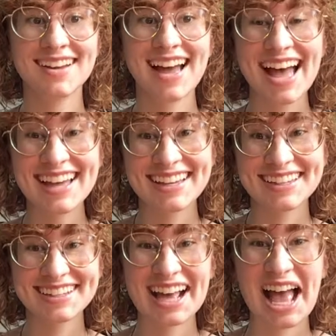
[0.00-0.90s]
Hi,
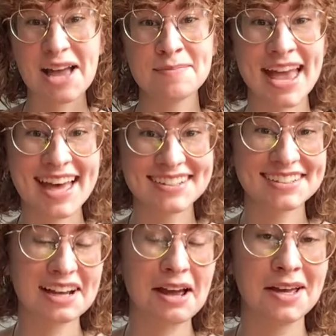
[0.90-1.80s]
I'm Nat.
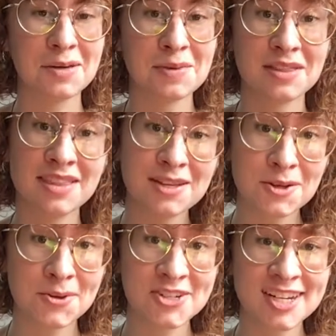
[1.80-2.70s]
I'm a
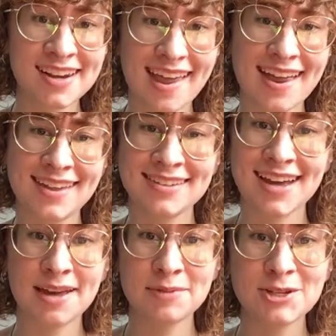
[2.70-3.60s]
theologian and
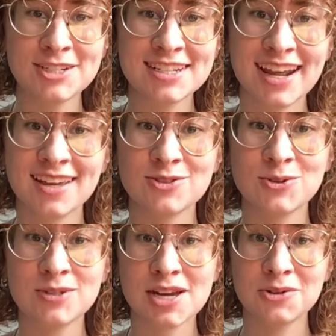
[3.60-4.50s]
I'm here today
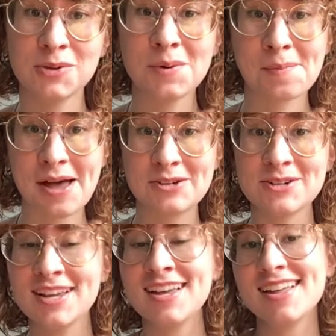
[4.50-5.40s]
to tell you
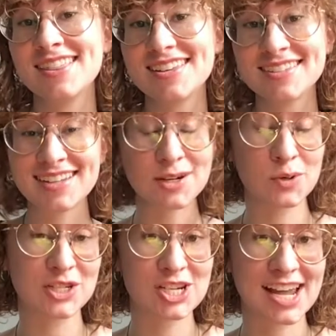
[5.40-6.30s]
about the
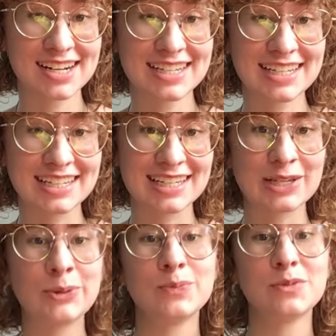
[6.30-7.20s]
sandwich
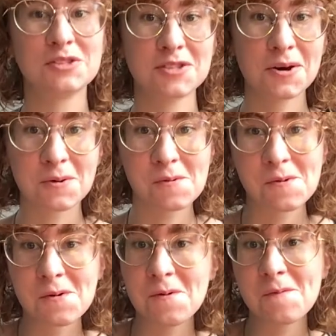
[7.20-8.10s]
technique. So,
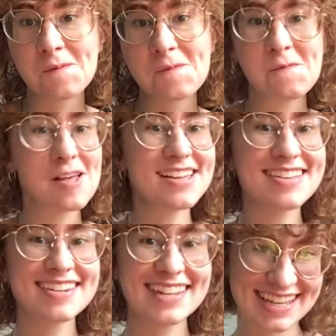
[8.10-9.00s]

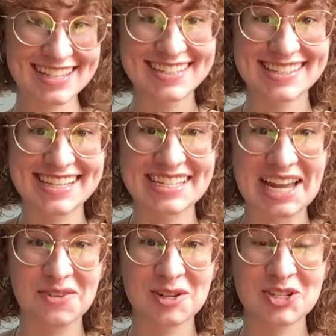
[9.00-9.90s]
what is the
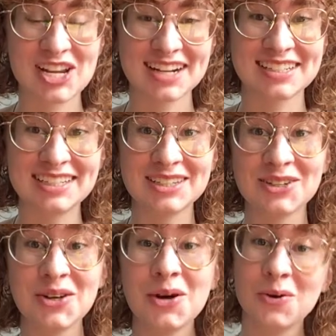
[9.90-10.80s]
sandwich
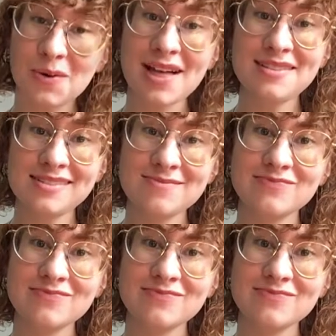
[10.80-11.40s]
technique? Well,